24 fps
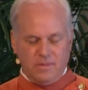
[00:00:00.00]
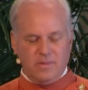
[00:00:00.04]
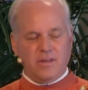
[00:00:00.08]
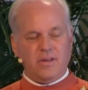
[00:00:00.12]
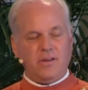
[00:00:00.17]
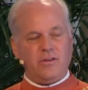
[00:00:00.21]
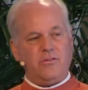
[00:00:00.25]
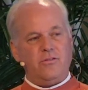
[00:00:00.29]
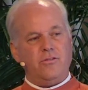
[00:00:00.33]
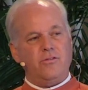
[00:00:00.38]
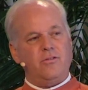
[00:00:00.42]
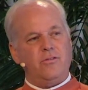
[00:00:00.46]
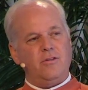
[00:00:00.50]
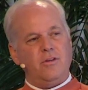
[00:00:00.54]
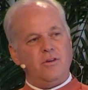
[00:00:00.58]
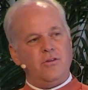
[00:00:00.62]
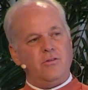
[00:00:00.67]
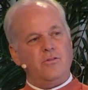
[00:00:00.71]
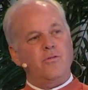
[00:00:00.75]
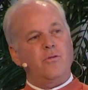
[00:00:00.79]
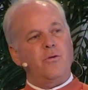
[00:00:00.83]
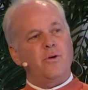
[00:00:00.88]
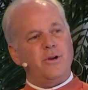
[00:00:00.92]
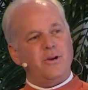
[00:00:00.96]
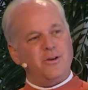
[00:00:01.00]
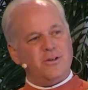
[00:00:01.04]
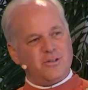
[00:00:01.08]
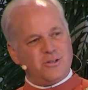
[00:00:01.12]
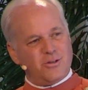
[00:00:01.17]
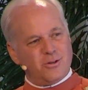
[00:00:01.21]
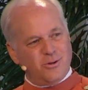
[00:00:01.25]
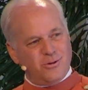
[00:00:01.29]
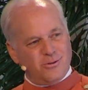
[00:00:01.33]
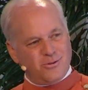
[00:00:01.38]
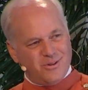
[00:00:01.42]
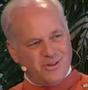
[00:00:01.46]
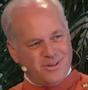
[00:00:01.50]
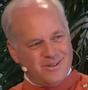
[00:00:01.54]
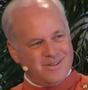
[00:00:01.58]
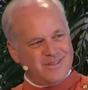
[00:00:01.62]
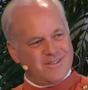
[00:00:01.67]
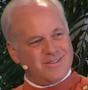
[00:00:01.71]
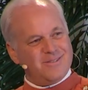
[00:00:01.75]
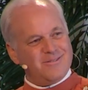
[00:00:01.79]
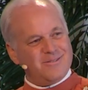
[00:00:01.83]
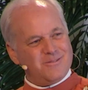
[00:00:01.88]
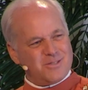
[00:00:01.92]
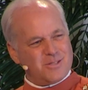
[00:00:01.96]
This is for your children,
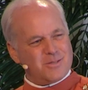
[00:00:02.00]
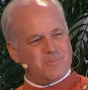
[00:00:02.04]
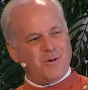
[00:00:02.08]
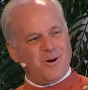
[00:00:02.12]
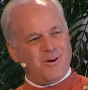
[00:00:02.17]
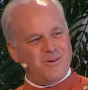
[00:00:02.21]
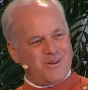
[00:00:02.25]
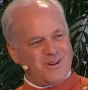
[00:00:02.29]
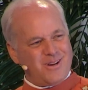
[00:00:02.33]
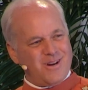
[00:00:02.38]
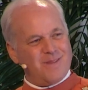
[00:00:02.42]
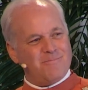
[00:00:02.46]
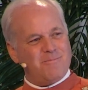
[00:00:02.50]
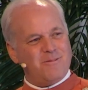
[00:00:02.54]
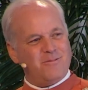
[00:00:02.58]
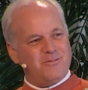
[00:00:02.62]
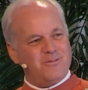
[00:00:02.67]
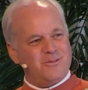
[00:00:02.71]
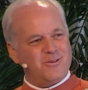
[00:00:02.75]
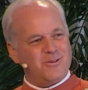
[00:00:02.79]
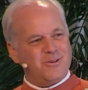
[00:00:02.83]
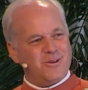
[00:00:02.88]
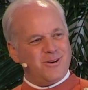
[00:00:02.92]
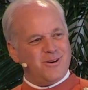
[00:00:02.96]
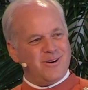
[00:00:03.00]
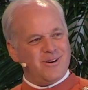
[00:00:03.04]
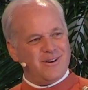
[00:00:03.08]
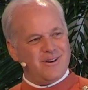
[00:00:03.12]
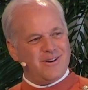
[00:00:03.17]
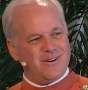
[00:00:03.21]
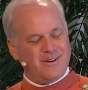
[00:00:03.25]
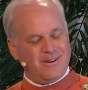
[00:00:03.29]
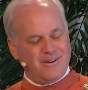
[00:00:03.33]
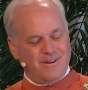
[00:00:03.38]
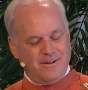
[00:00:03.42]
a small cup of sugar."